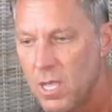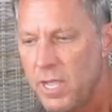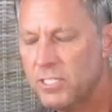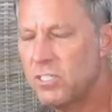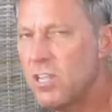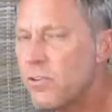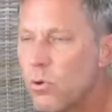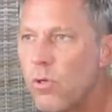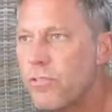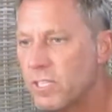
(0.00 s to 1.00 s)
It's another
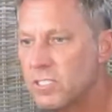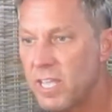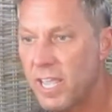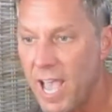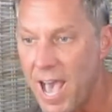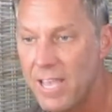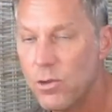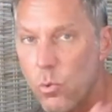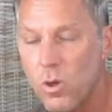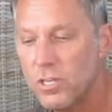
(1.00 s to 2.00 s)
whole thing to say, I
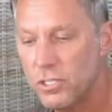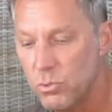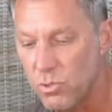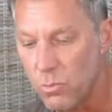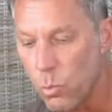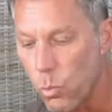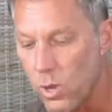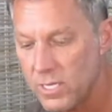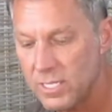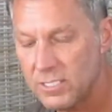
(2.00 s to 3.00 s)
don't want to do
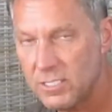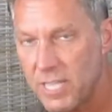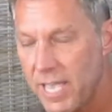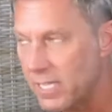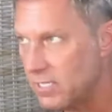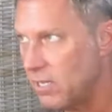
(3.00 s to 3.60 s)
one second